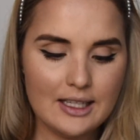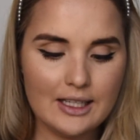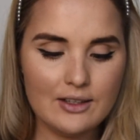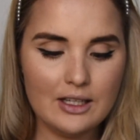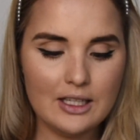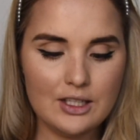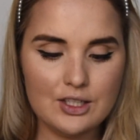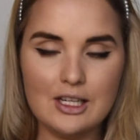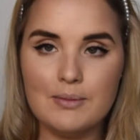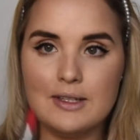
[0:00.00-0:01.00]
like a
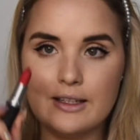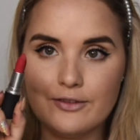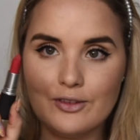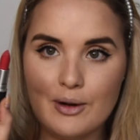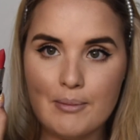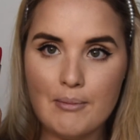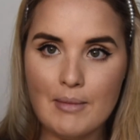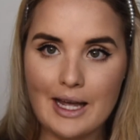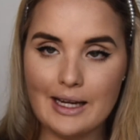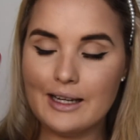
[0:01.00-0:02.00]
reddish lipstick from
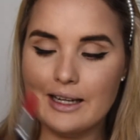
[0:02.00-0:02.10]
MAC.